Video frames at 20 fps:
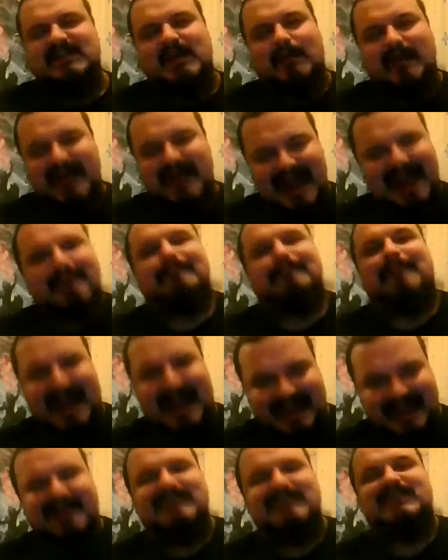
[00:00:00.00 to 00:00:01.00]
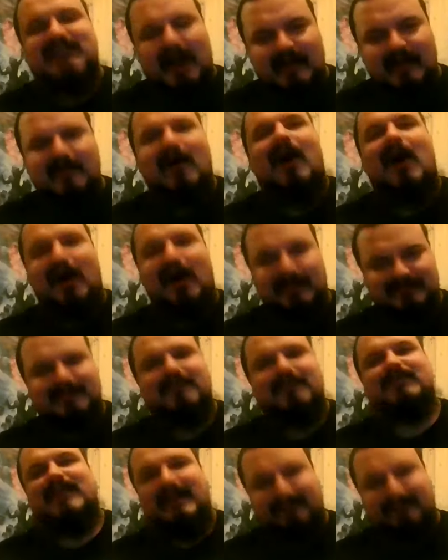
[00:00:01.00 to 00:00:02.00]
someone headbanging so hard
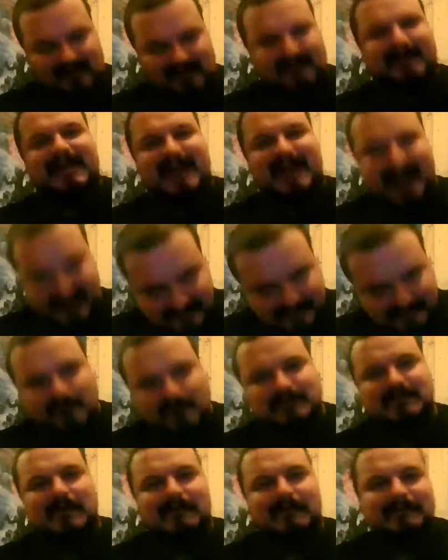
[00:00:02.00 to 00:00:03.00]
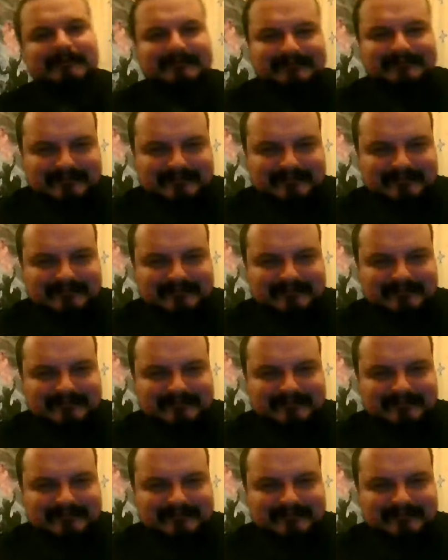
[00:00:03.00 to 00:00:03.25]
that their fucking head falls off.